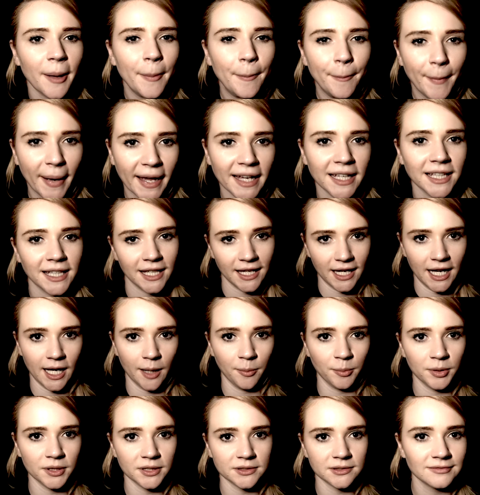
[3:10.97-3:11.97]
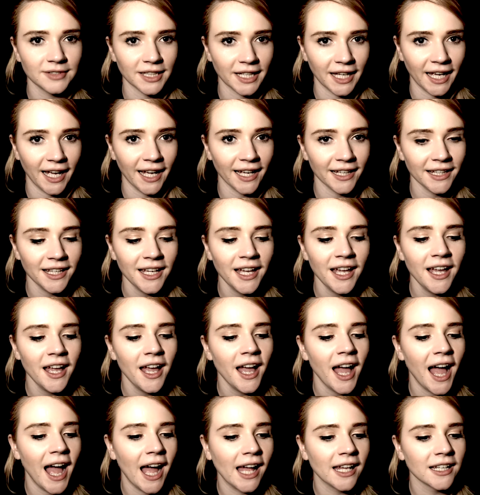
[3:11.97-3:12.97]
Make it happen, okay?
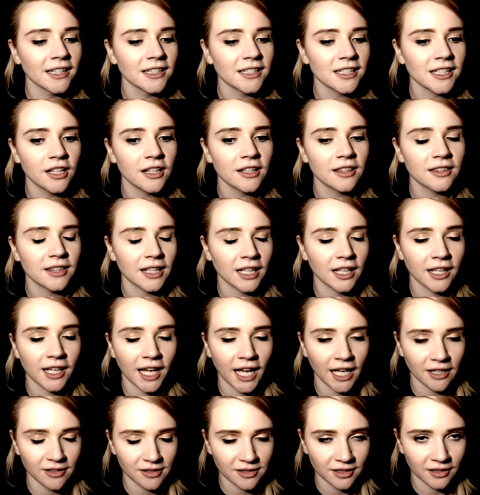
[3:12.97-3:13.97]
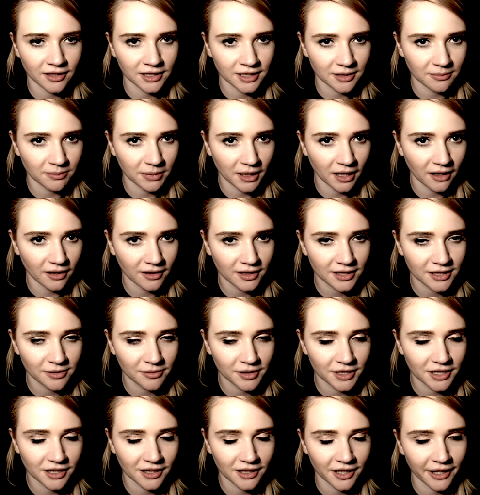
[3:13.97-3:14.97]
And think outside the box,
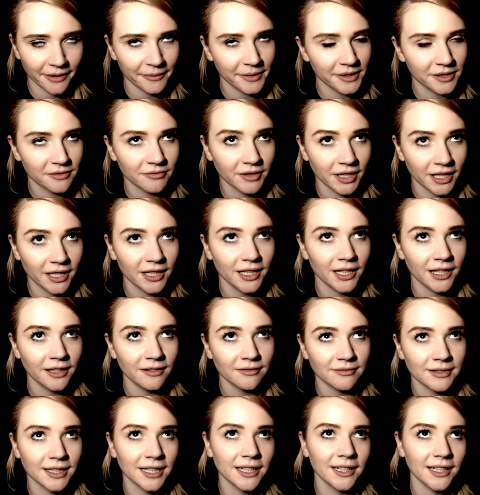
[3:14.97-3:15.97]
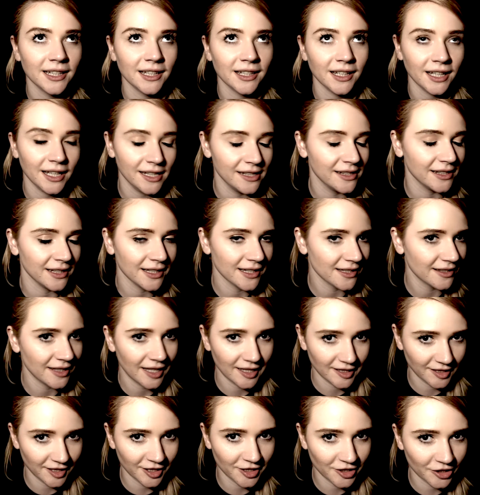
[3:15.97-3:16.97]
which I know is really, really easier
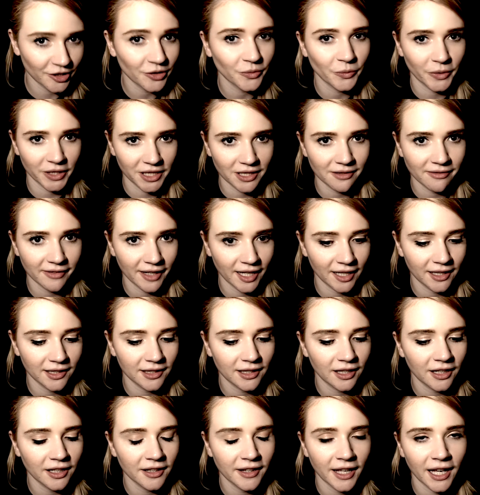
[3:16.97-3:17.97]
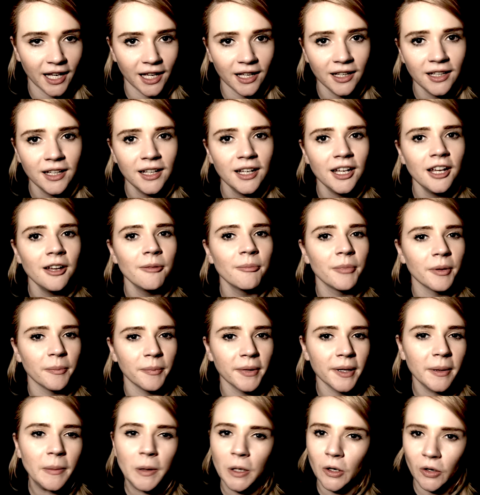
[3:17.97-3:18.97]
said than done when you're feeling like that. But
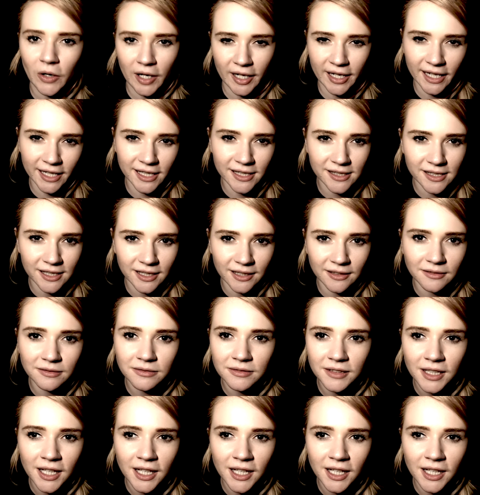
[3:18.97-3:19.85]
be creative.